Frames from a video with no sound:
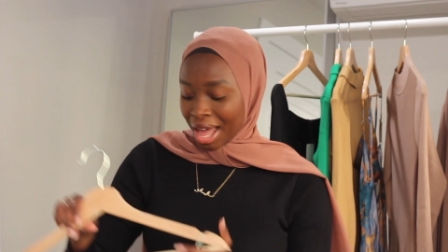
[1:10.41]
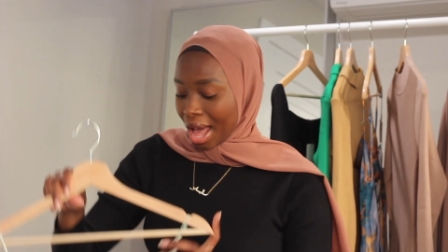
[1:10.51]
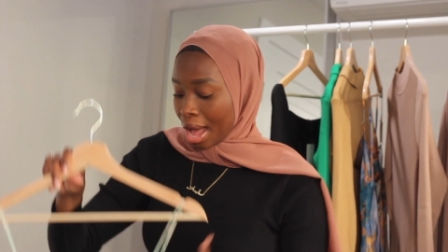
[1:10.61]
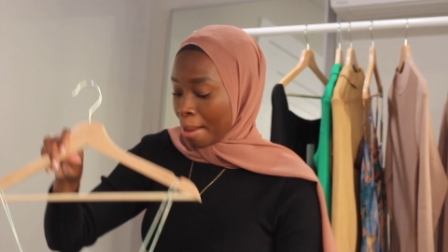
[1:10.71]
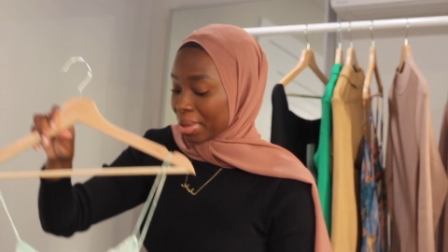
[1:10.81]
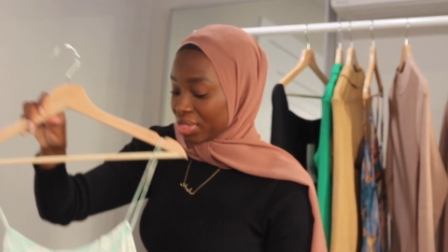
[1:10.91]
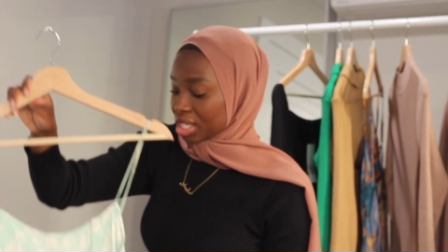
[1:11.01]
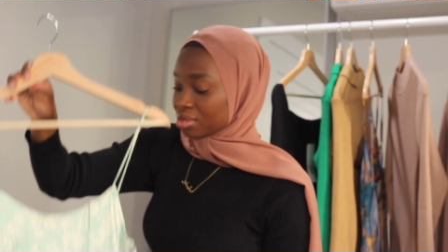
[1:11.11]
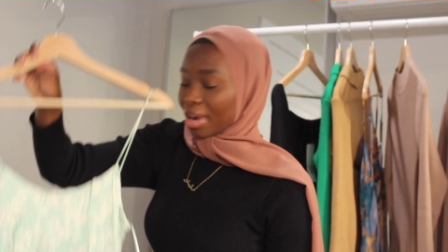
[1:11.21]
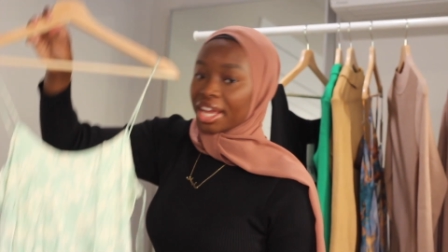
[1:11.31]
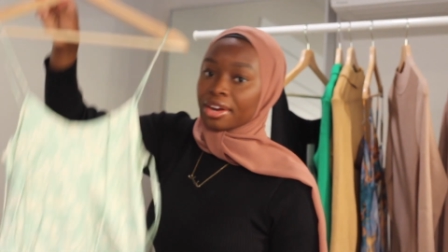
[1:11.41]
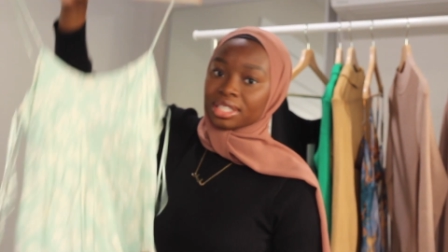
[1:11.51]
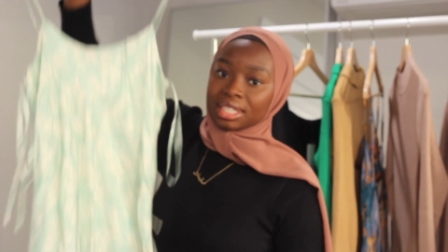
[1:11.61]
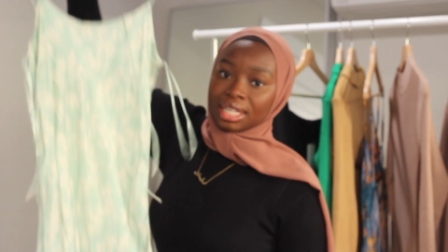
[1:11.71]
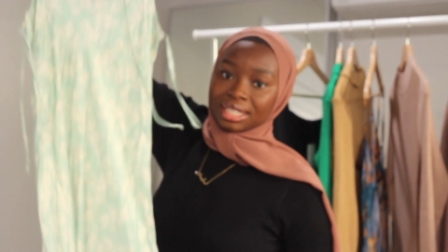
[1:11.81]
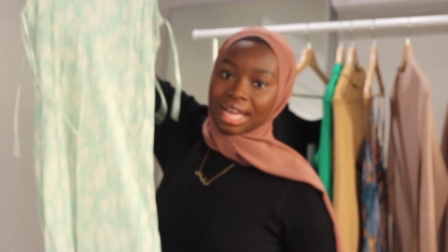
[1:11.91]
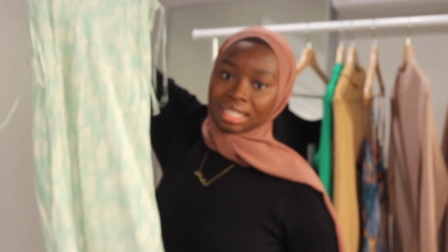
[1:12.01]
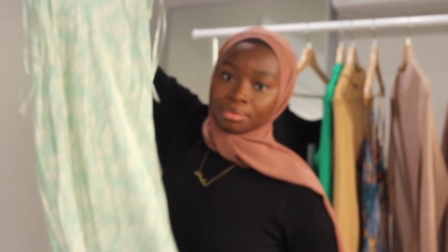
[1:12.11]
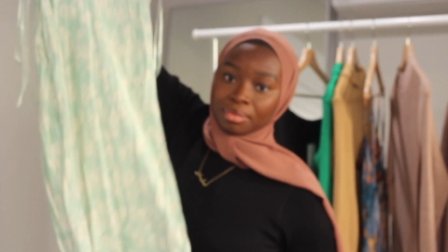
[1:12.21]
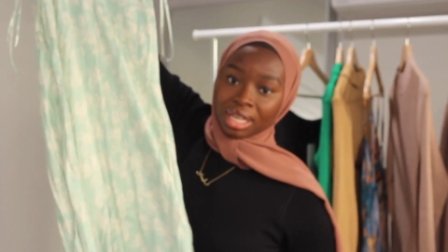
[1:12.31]
Um, but this right here is in a size
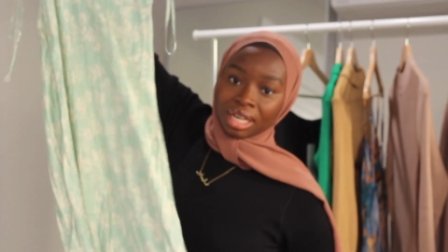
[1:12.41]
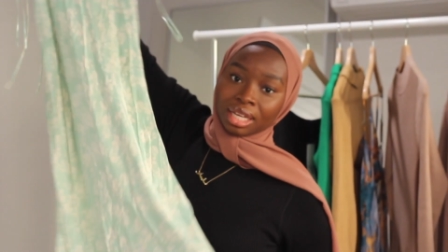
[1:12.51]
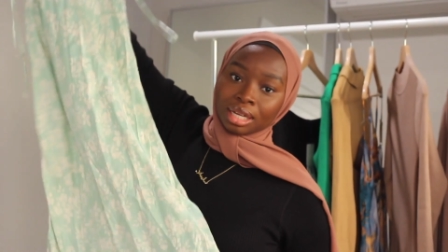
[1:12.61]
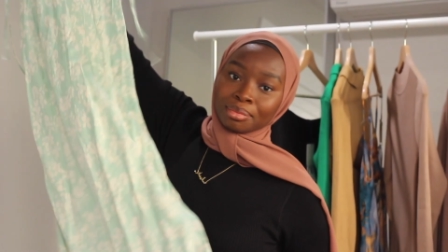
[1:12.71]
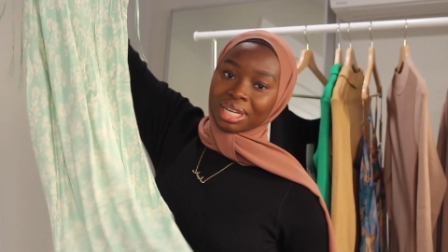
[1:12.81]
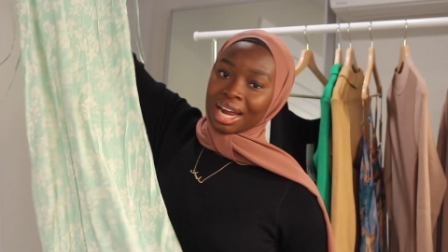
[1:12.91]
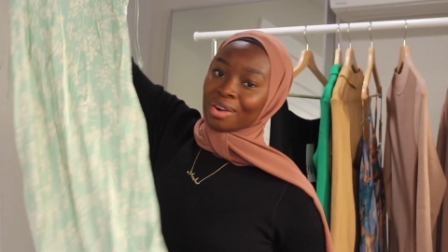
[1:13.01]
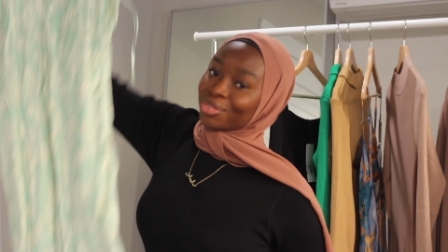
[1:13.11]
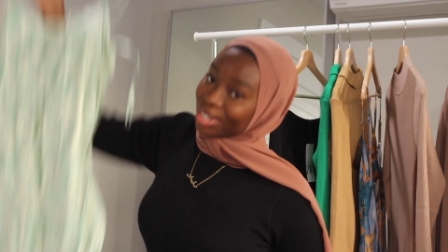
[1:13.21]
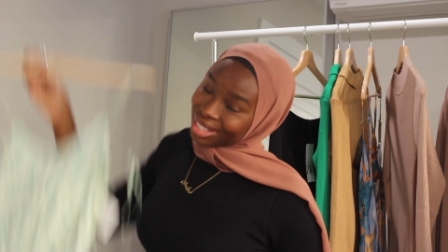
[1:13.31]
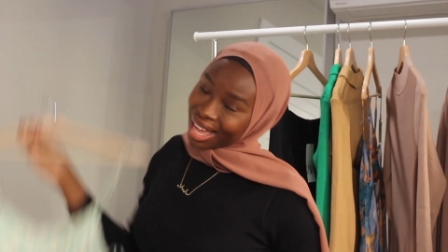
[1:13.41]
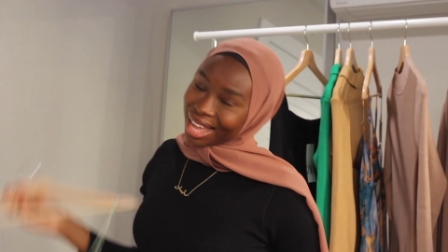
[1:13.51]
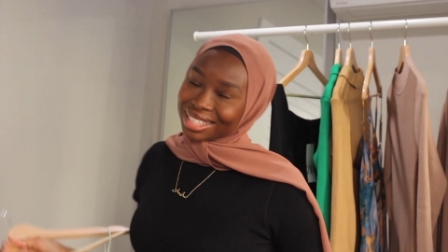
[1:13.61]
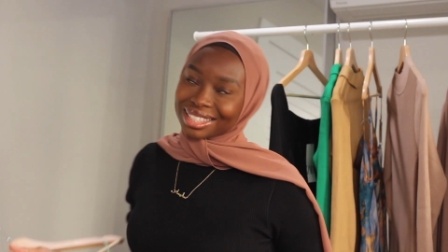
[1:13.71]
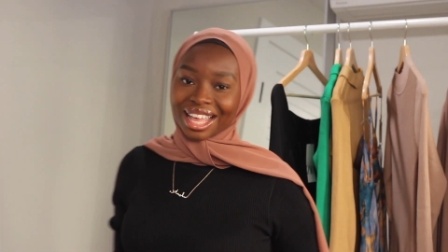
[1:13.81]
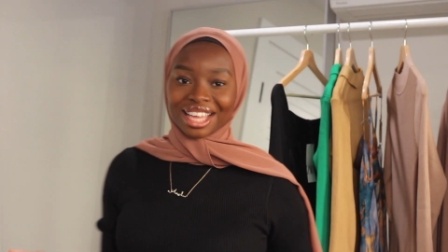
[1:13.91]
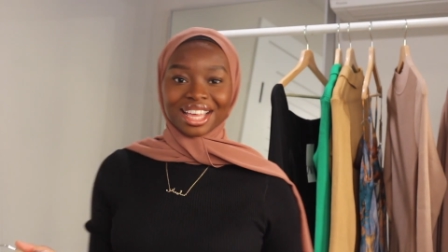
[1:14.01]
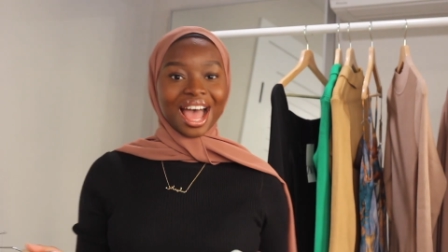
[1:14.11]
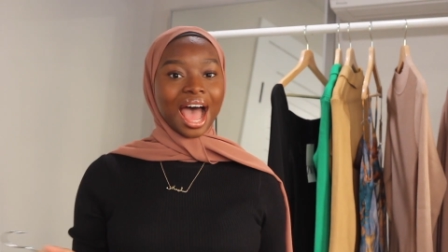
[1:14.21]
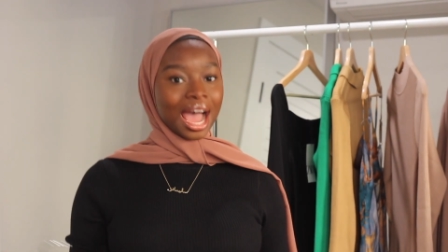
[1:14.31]
medium, and I realized
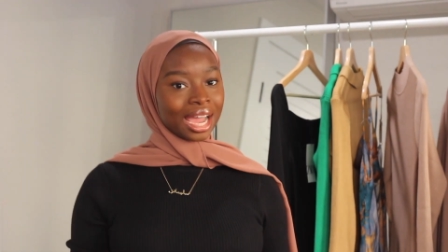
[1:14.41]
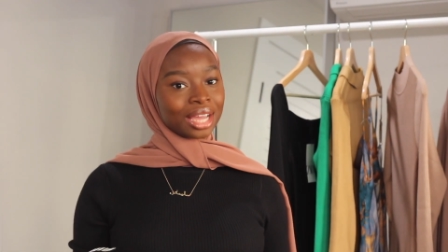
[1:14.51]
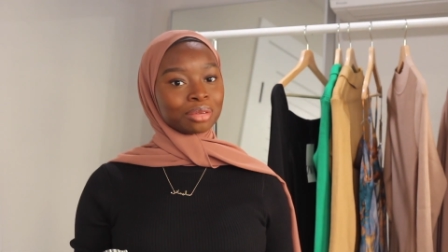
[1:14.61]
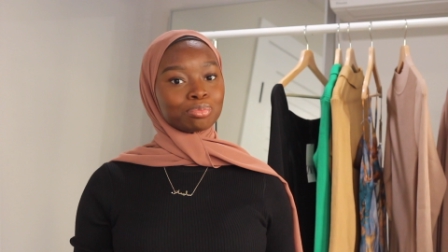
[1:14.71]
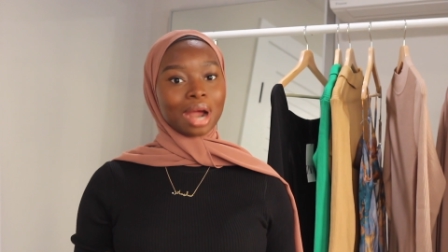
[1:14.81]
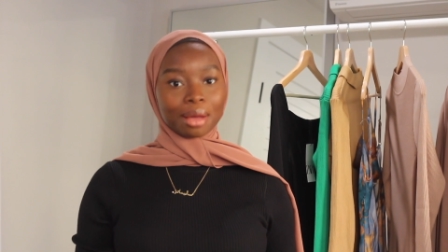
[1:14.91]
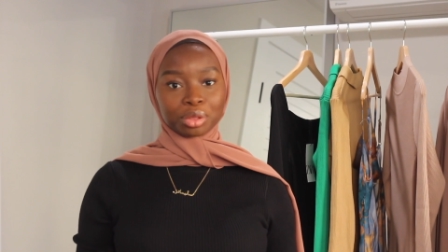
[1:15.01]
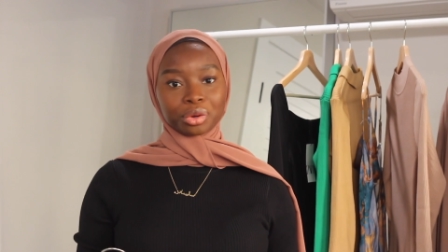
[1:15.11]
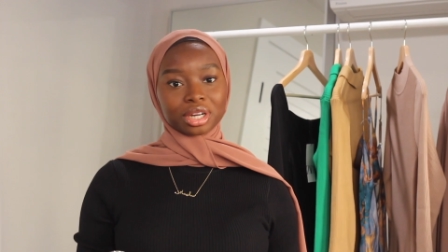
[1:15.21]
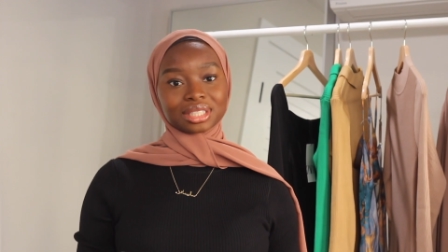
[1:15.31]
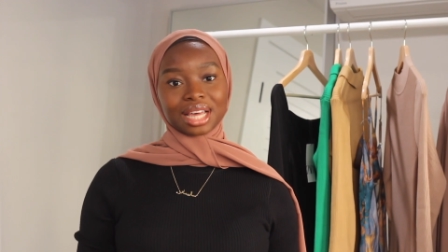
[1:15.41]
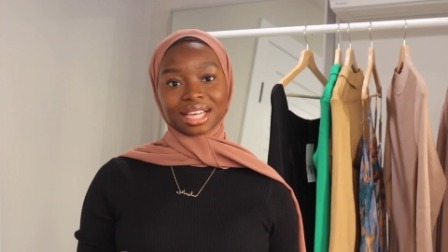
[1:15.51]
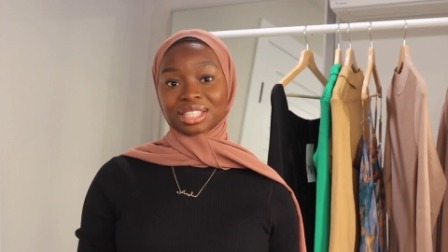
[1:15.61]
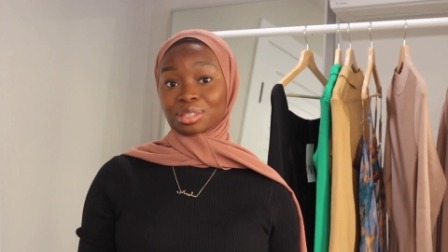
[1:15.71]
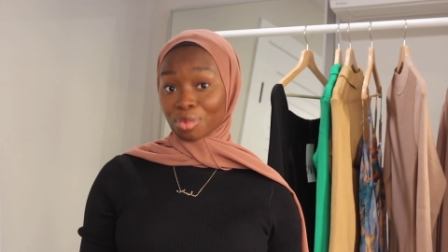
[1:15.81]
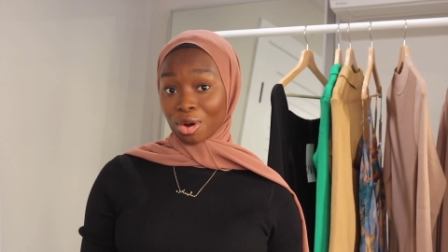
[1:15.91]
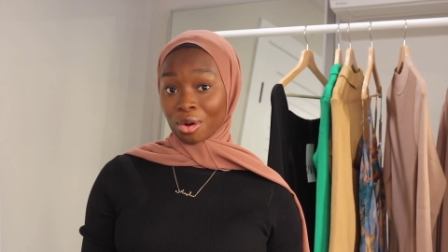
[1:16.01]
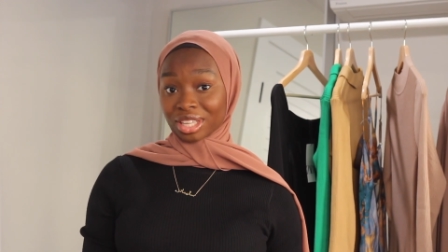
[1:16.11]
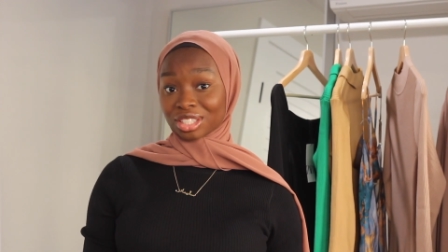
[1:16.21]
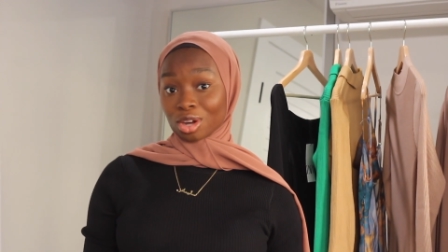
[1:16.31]
that I probably wear a size small
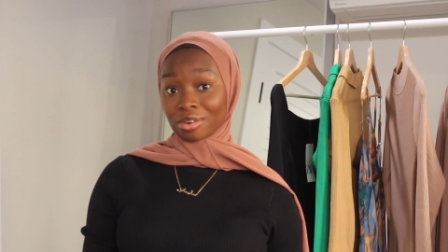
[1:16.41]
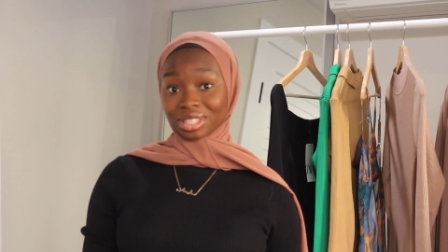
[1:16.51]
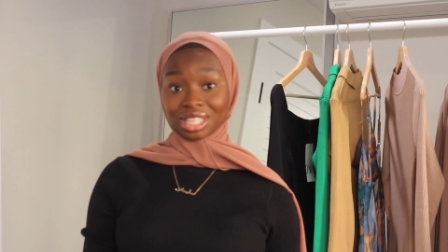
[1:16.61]
in Zara's